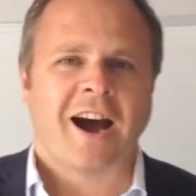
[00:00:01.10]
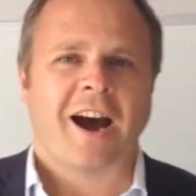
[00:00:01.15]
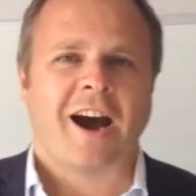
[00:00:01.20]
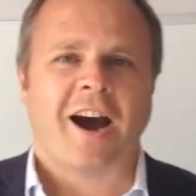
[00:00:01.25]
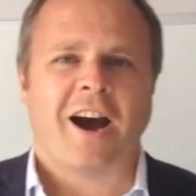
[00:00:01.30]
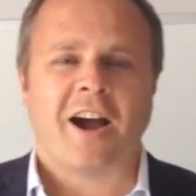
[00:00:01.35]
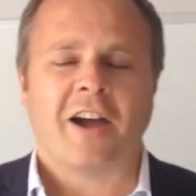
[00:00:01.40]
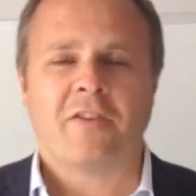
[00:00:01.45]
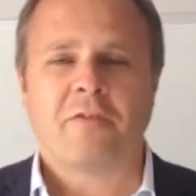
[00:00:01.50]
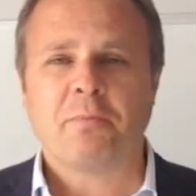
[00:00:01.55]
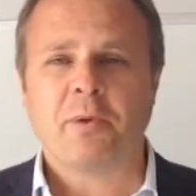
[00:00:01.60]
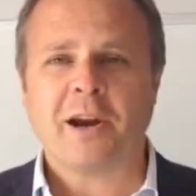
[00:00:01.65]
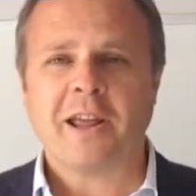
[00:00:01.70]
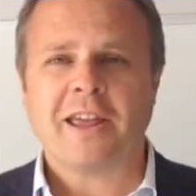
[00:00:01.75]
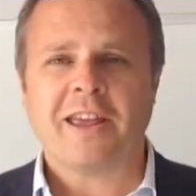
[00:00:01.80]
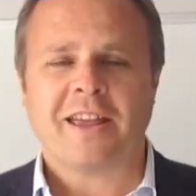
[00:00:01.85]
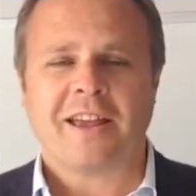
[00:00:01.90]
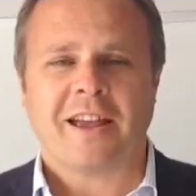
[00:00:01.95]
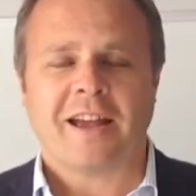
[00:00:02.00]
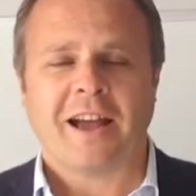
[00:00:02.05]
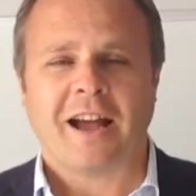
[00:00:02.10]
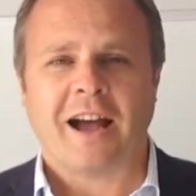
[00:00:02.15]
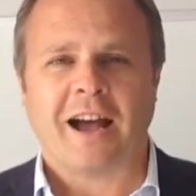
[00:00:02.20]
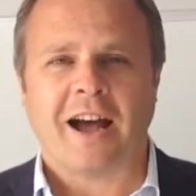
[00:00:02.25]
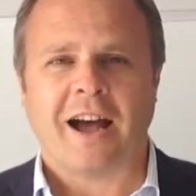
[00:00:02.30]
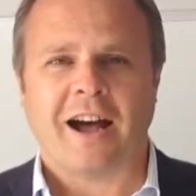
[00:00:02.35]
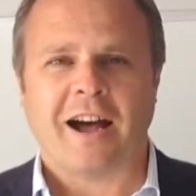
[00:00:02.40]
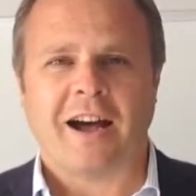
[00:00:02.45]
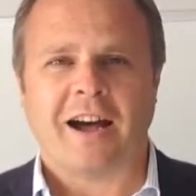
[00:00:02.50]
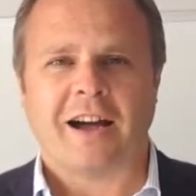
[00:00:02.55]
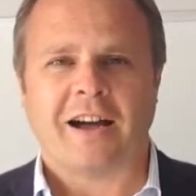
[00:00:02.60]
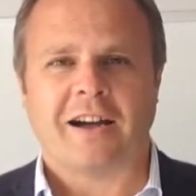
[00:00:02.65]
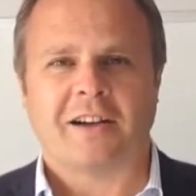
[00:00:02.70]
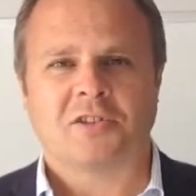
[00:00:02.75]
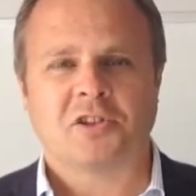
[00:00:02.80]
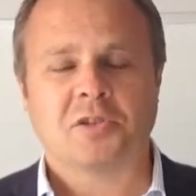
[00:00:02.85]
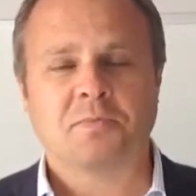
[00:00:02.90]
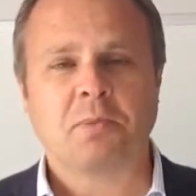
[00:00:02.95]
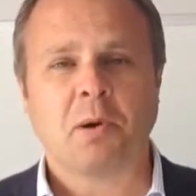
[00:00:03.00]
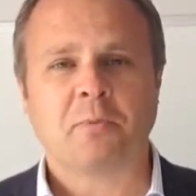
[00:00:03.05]
Hi everybody,
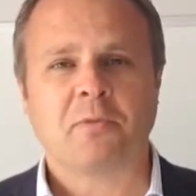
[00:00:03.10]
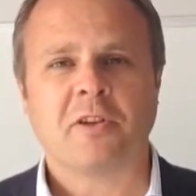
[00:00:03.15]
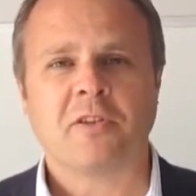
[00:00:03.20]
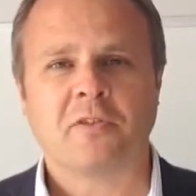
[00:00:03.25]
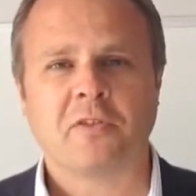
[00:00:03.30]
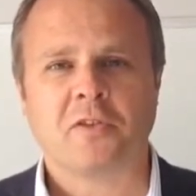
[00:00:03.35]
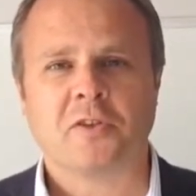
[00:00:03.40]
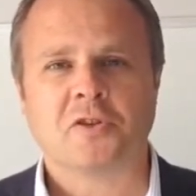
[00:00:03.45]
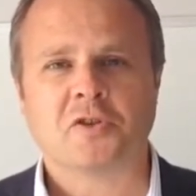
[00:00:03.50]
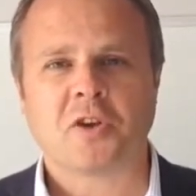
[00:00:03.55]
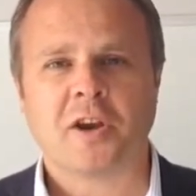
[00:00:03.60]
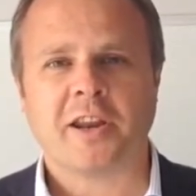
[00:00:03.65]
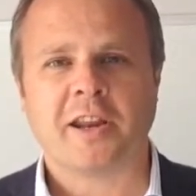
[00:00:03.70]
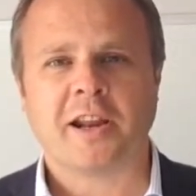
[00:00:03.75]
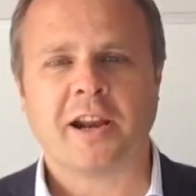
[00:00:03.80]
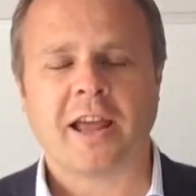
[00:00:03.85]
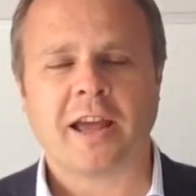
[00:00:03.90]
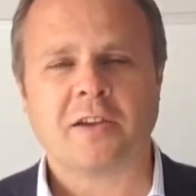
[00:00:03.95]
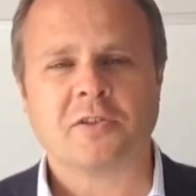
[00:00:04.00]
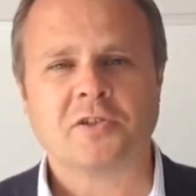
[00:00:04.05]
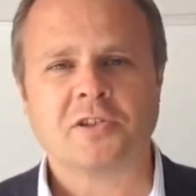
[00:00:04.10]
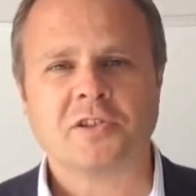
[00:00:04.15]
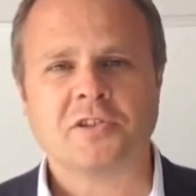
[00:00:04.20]
just popped into the trading lounge.